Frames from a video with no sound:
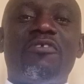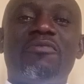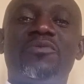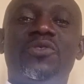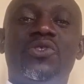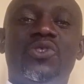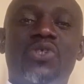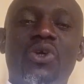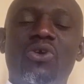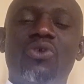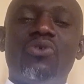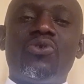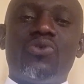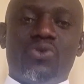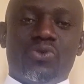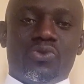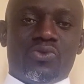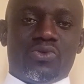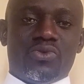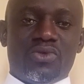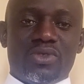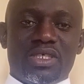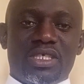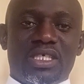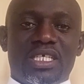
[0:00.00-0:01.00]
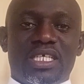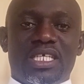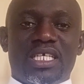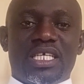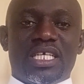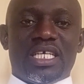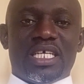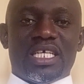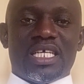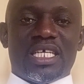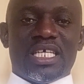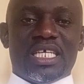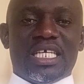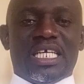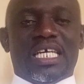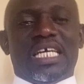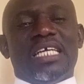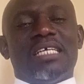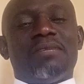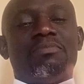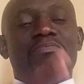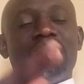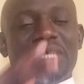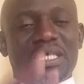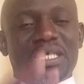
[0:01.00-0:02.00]
of jungle.
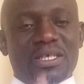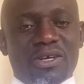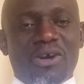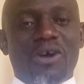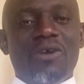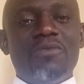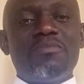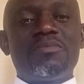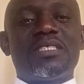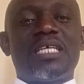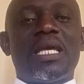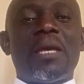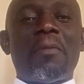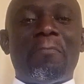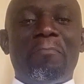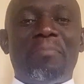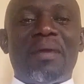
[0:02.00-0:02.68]
It becomes a